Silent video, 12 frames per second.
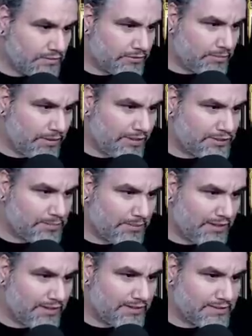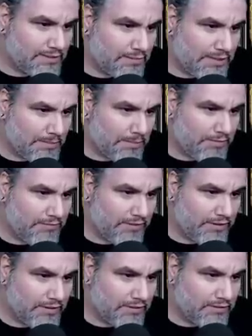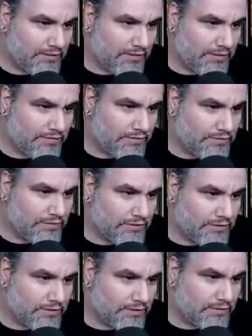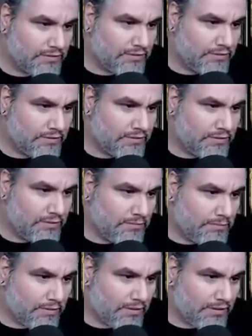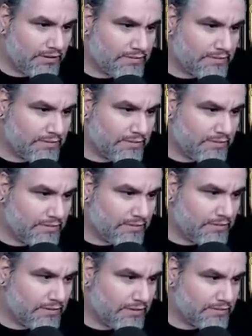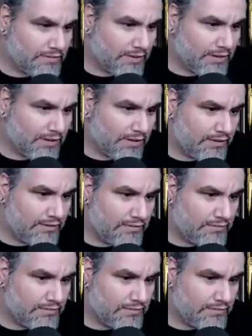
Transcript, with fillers: So we probably just play this up, keep up the veto, create a food token, plus this guy.